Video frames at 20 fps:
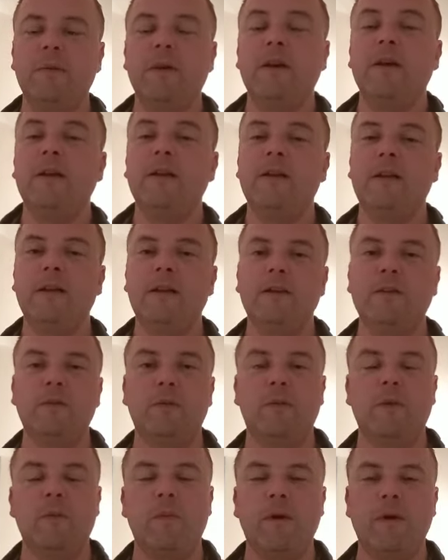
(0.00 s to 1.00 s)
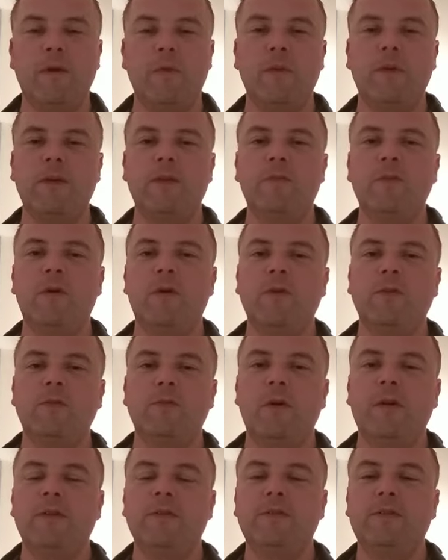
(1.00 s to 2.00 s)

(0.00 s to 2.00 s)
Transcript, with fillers: I think he's worth a point win tomorrow as well.